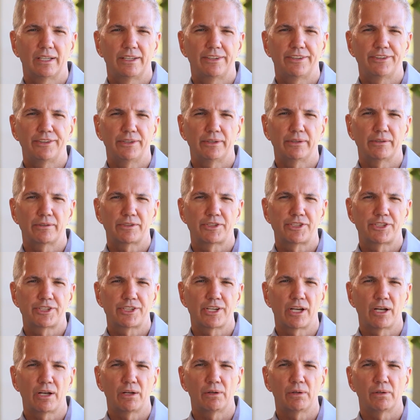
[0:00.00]
to
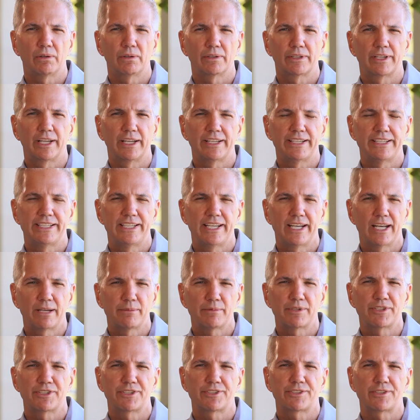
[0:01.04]
show and
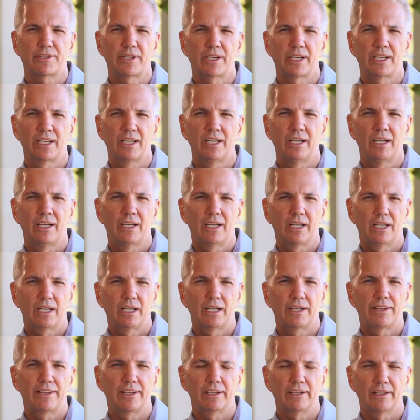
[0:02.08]
demonstrate
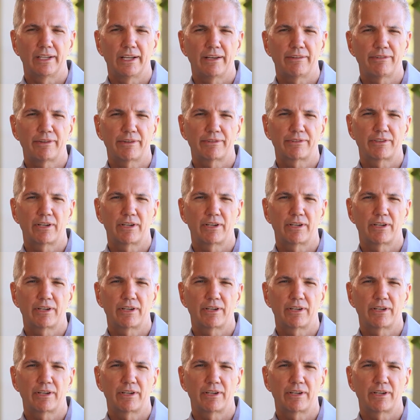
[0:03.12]
the love of